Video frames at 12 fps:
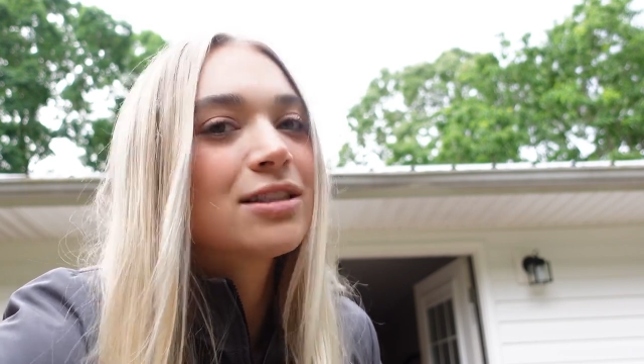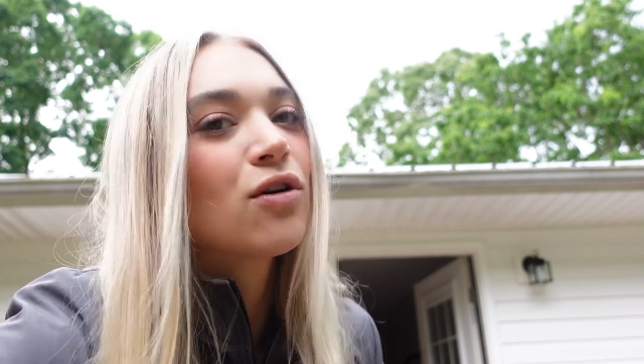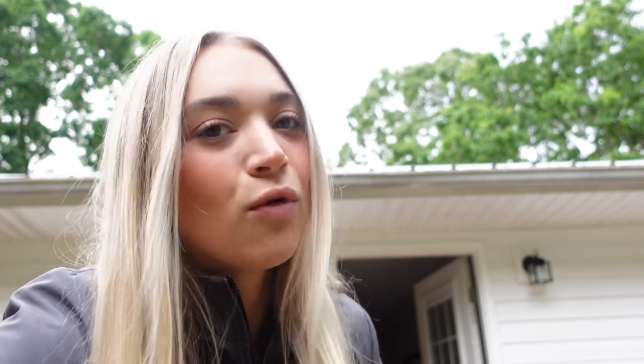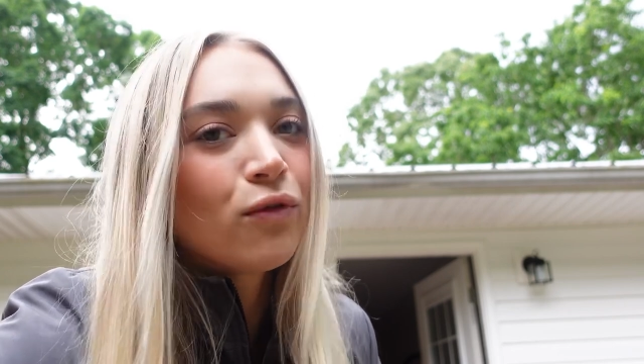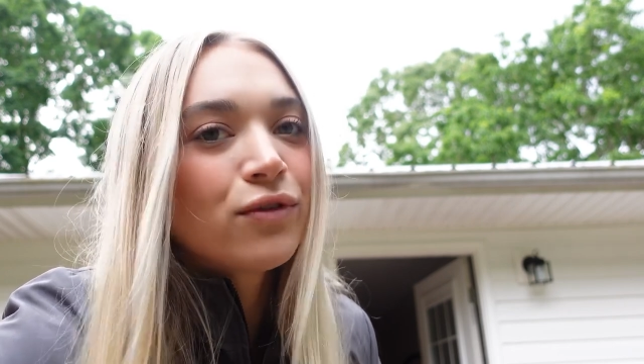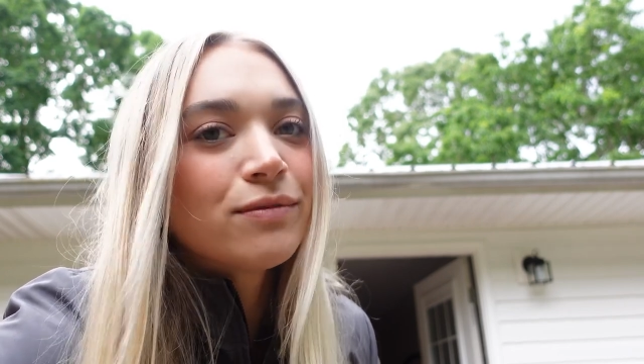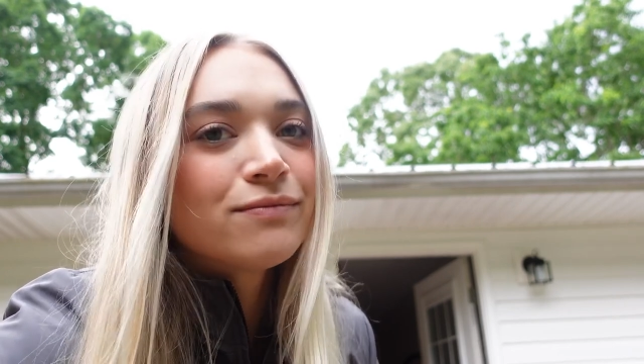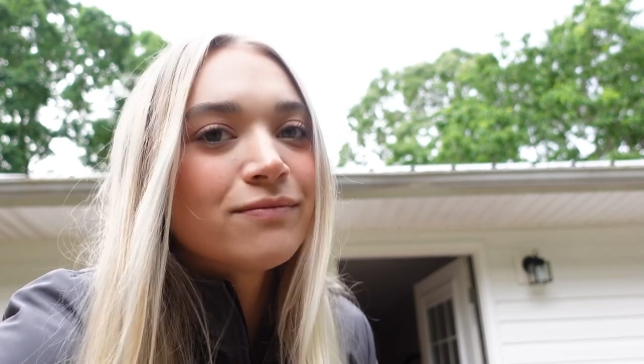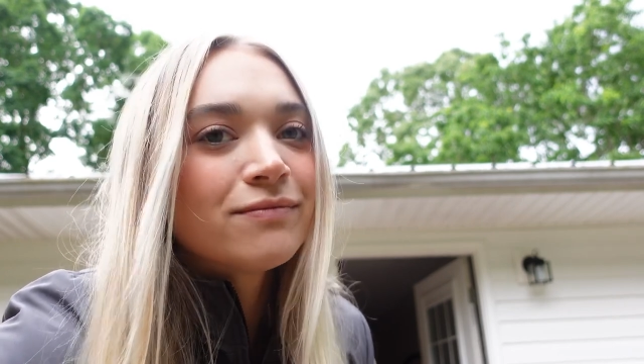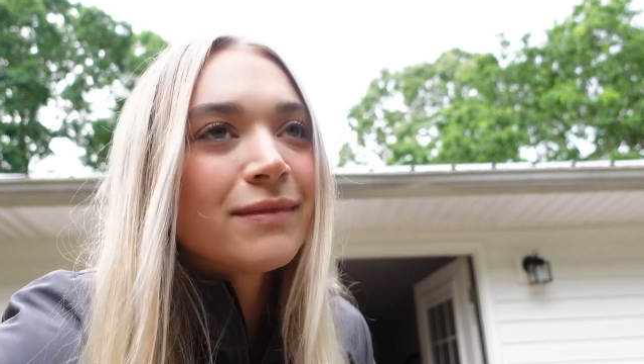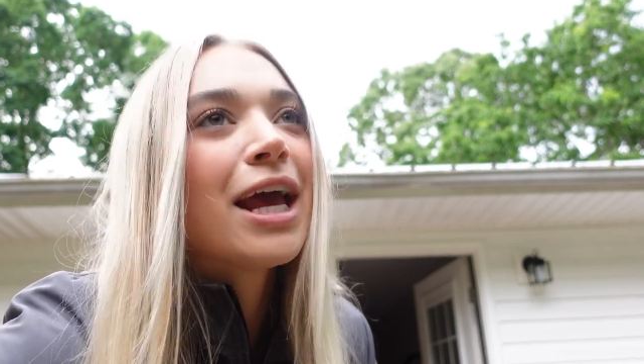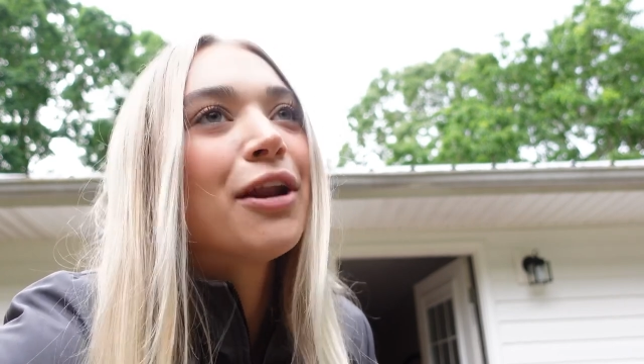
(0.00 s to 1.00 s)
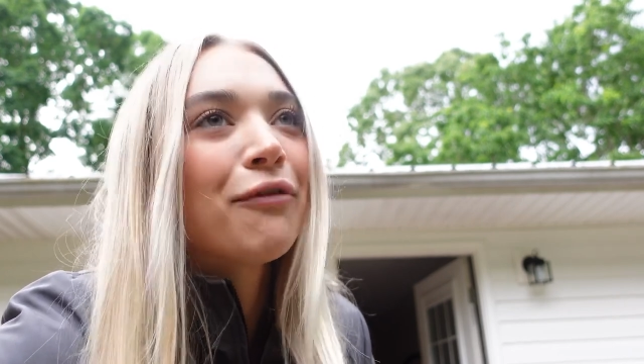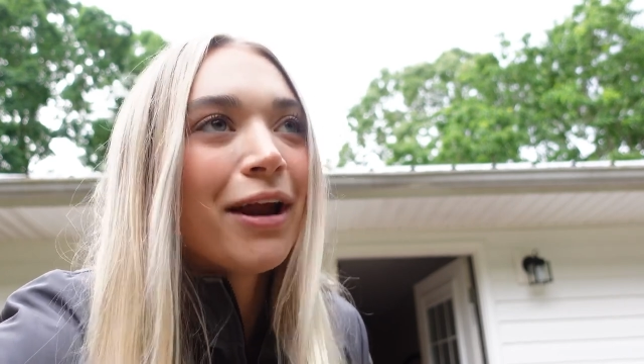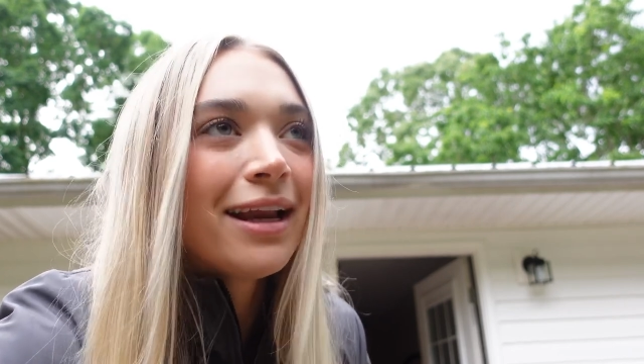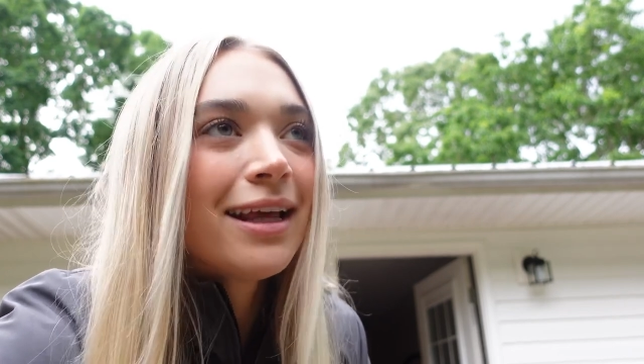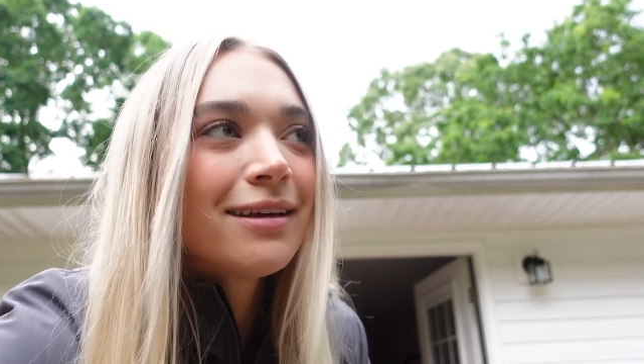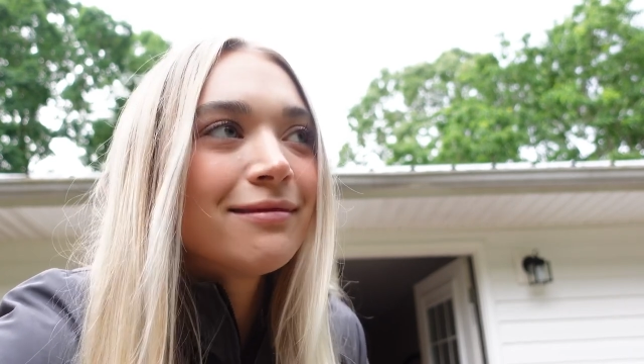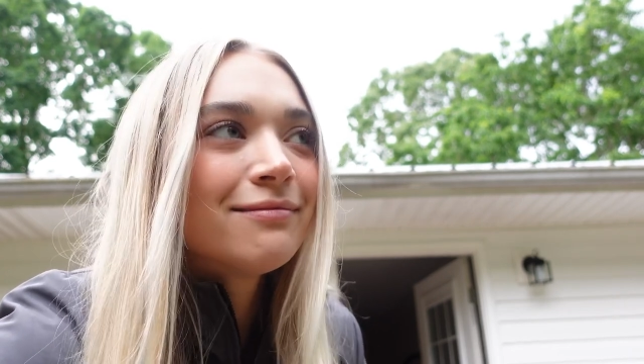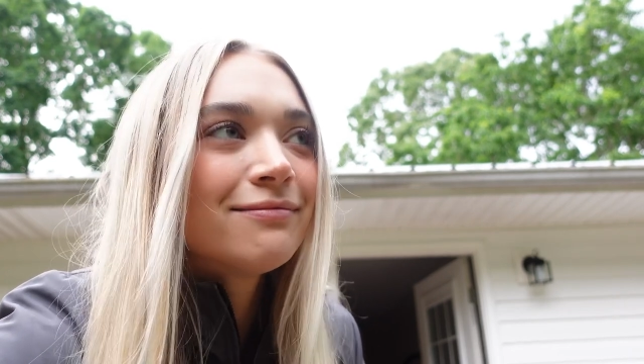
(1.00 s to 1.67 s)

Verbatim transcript: cold and rainy